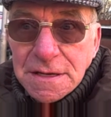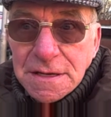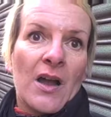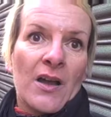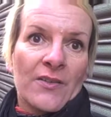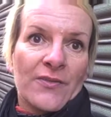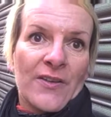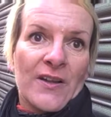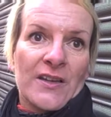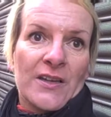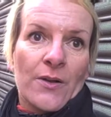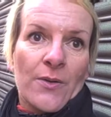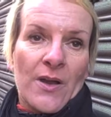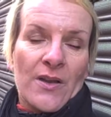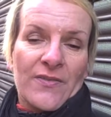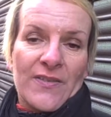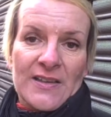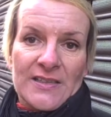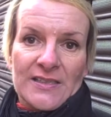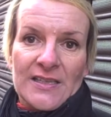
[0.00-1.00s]
I find it
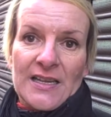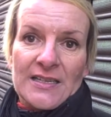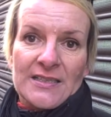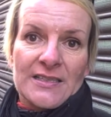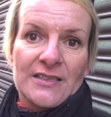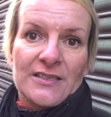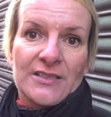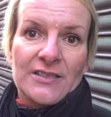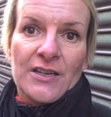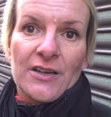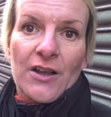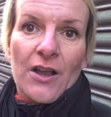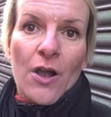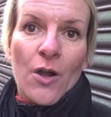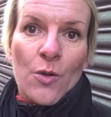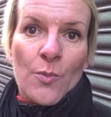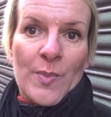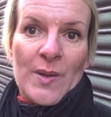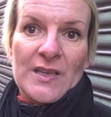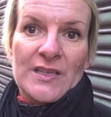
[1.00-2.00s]
quite fascinating to look at
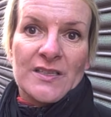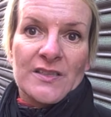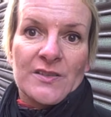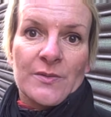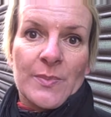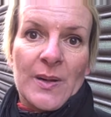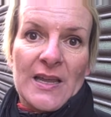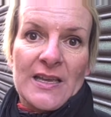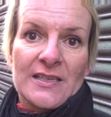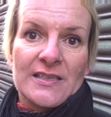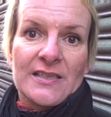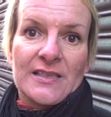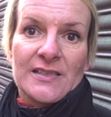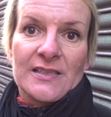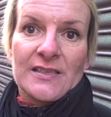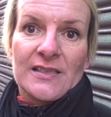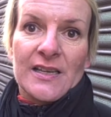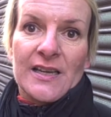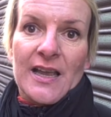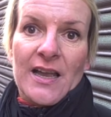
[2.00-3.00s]
old pictures of places
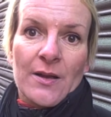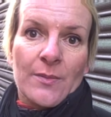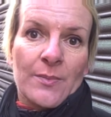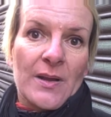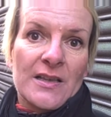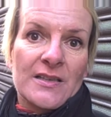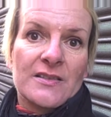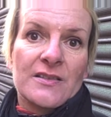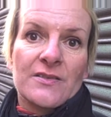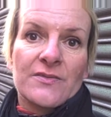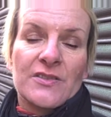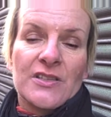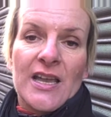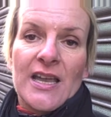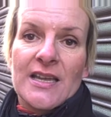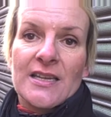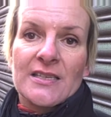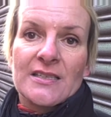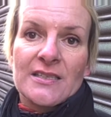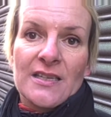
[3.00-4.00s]
and see how places have
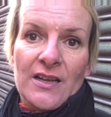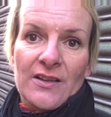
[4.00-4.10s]
changed.